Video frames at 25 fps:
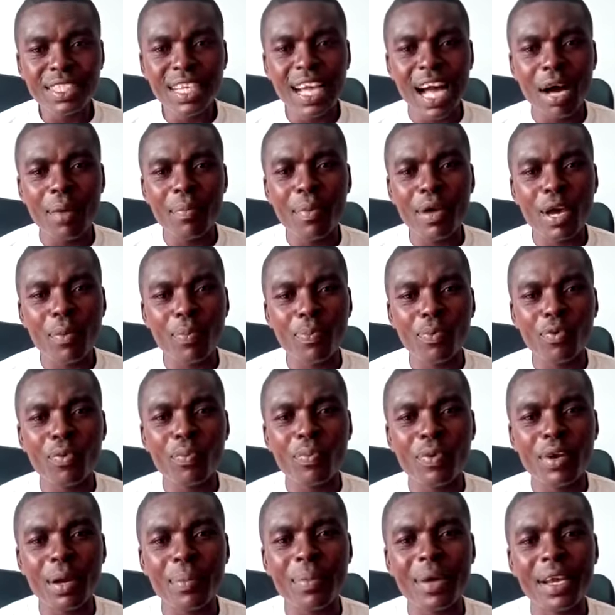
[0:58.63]
A bad
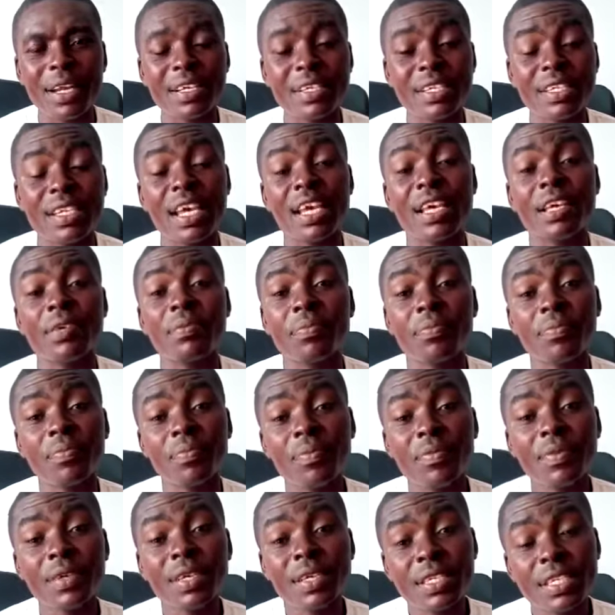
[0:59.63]
problem, anything.
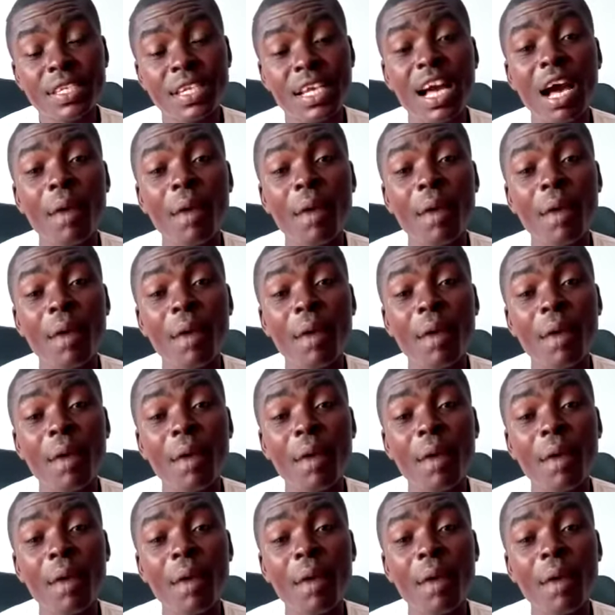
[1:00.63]
She